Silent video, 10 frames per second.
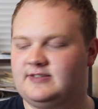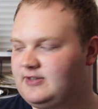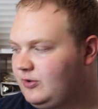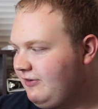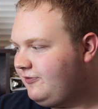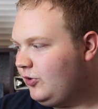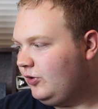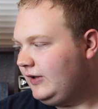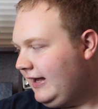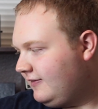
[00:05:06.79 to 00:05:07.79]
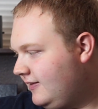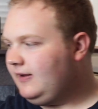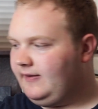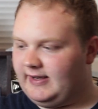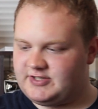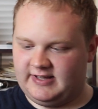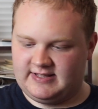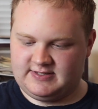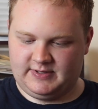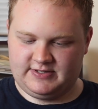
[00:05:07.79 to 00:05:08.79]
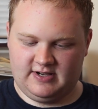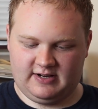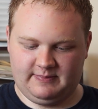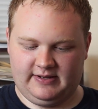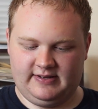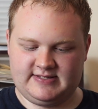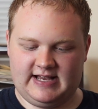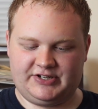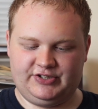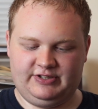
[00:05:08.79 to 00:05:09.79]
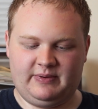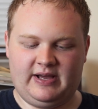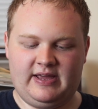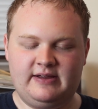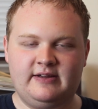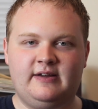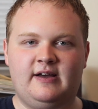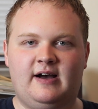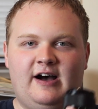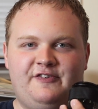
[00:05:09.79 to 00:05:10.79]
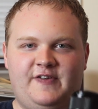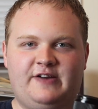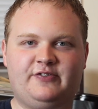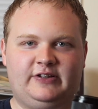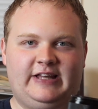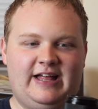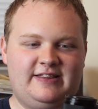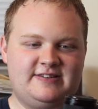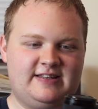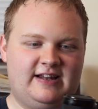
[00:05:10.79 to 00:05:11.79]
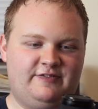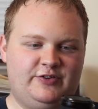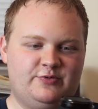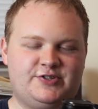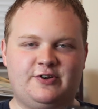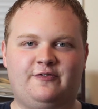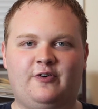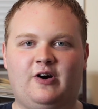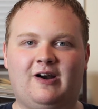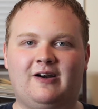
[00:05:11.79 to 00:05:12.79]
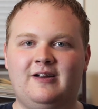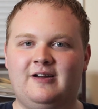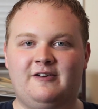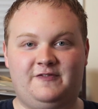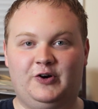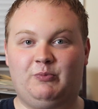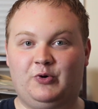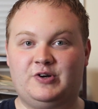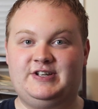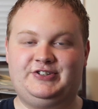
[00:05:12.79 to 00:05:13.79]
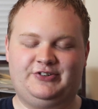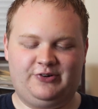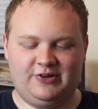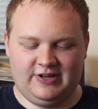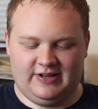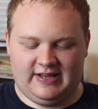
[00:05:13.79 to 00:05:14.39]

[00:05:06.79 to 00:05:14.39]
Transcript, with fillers: It's a great focal length. Now the next lens I'm going to talk about is actually my uh, favorite lens that I've used so far, film or digital.